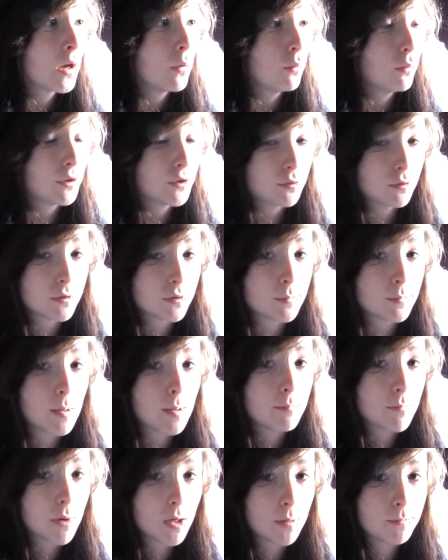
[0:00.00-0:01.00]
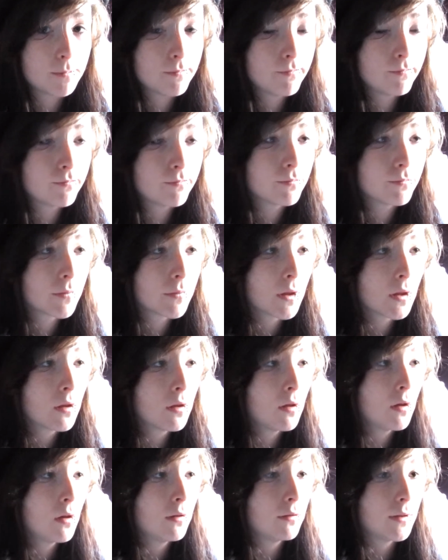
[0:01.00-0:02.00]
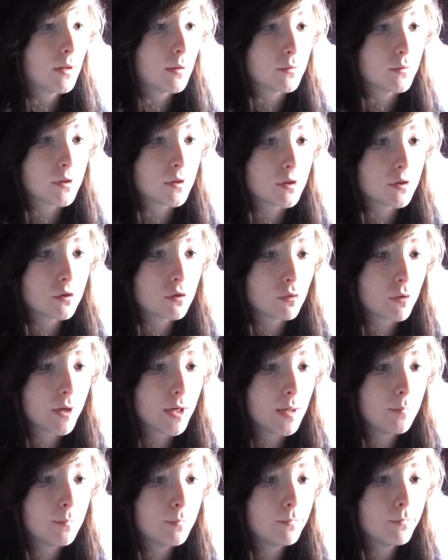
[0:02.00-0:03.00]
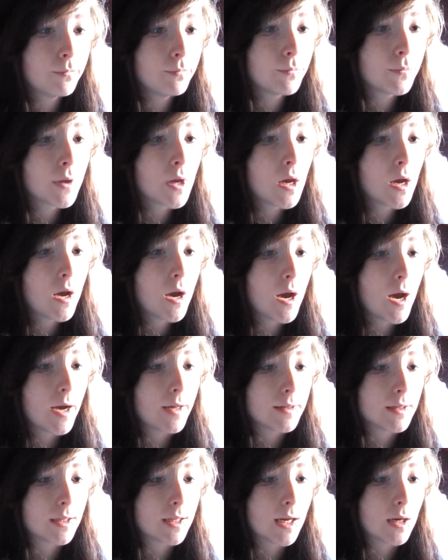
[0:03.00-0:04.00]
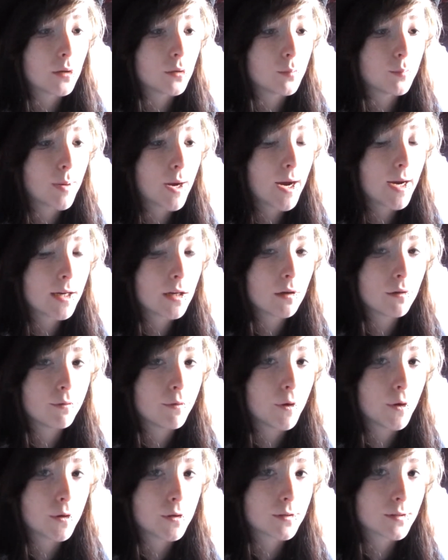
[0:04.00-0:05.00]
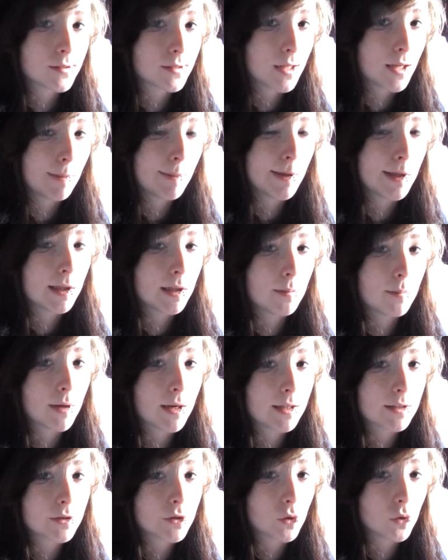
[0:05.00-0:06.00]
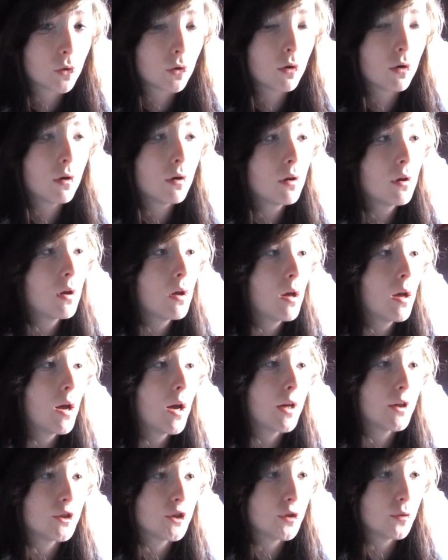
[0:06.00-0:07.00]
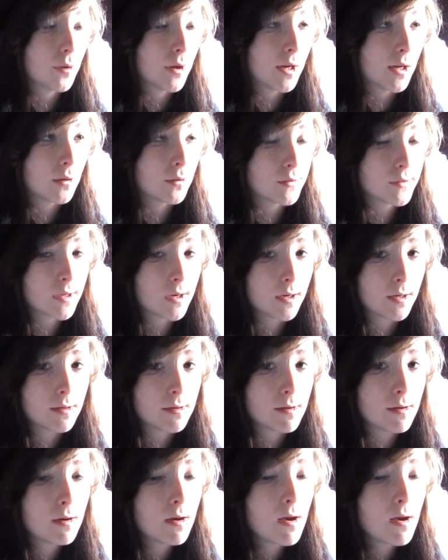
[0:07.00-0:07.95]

which was my mum. There was a scream and a loud bang of her slamming the back door as she went outside.